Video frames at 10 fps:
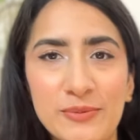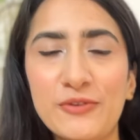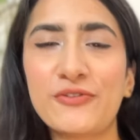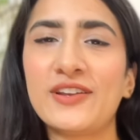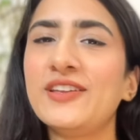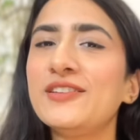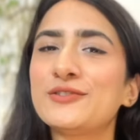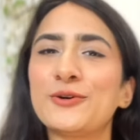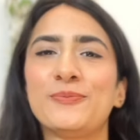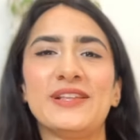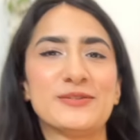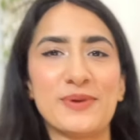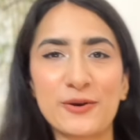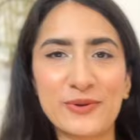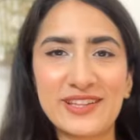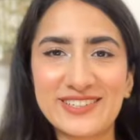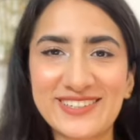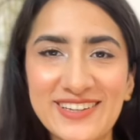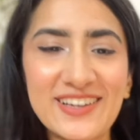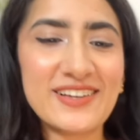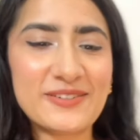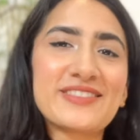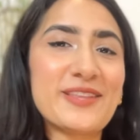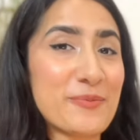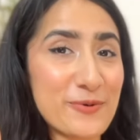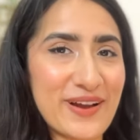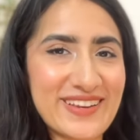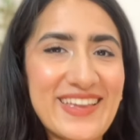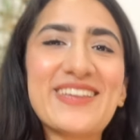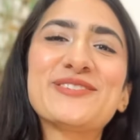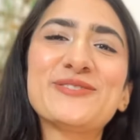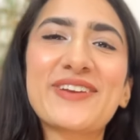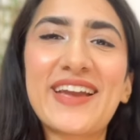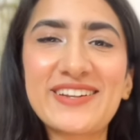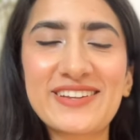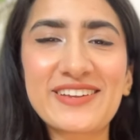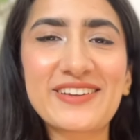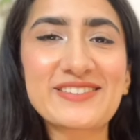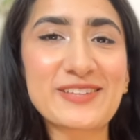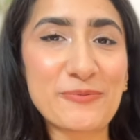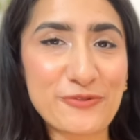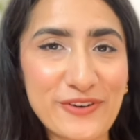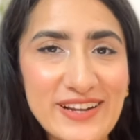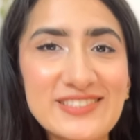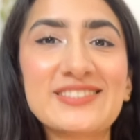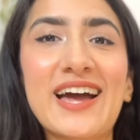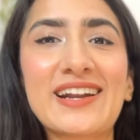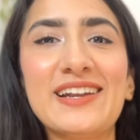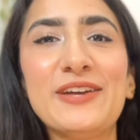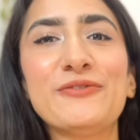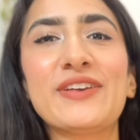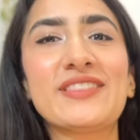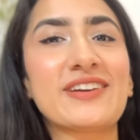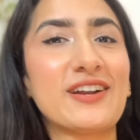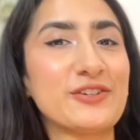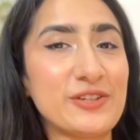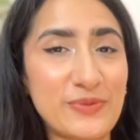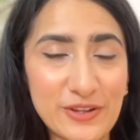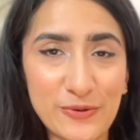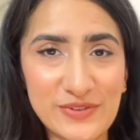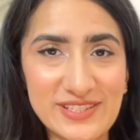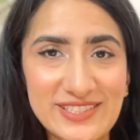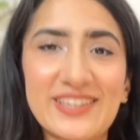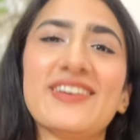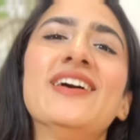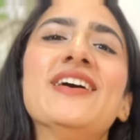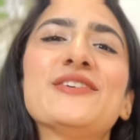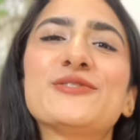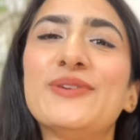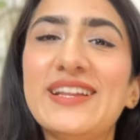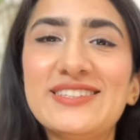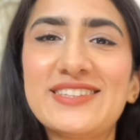them are funny, so please bear with it. Number one is to get some friends that live in the country where you're visiting. So let's